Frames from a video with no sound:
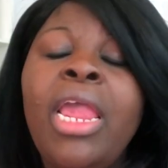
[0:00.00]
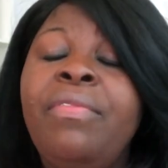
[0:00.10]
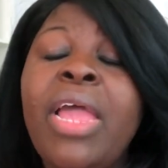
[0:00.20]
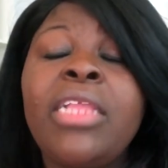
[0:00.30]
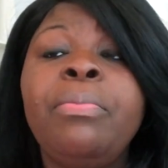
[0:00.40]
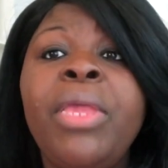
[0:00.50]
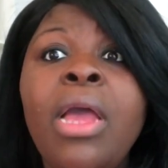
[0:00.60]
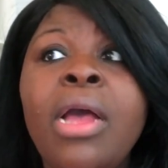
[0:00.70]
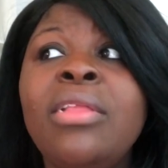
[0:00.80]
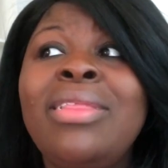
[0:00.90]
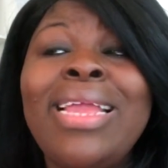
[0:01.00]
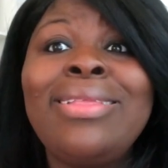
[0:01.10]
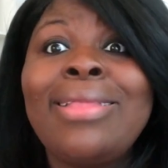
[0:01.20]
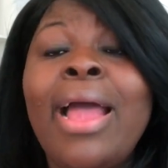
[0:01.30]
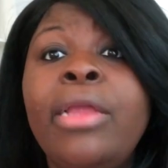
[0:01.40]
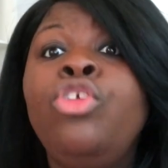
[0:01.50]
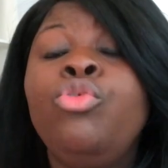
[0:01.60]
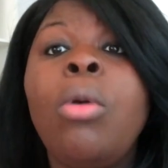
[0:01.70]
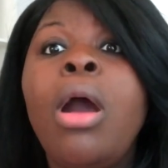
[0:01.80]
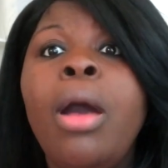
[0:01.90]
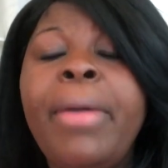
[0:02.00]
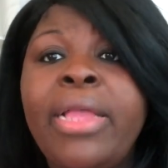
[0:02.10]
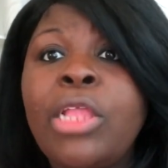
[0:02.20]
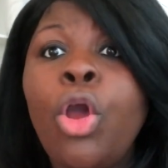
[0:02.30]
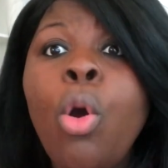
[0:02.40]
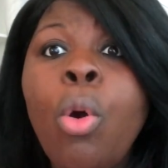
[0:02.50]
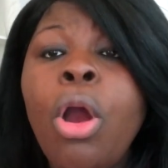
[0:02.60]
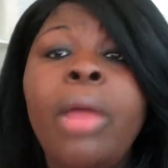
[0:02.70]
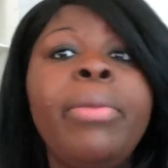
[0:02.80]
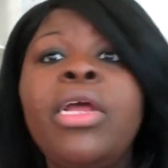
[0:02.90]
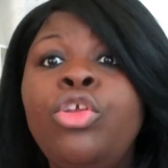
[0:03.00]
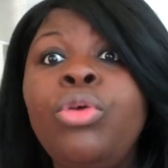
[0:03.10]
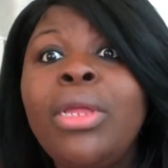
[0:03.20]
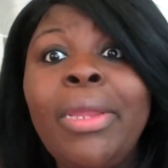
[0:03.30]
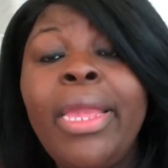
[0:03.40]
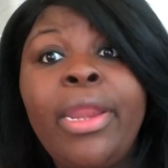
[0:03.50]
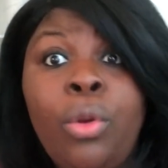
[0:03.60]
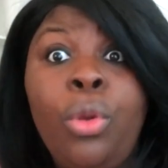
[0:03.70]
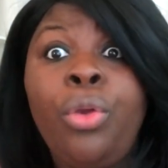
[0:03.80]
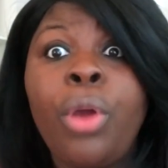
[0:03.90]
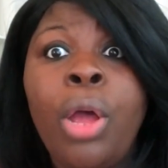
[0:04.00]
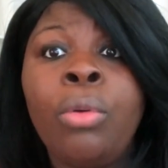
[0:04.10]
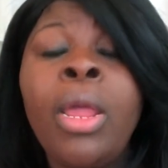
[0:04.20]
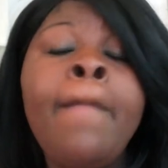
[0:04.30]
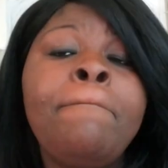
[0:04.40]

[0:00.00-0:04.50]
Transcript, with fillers: And that's because they signed you up as a cohort because you couldn't get in on your own.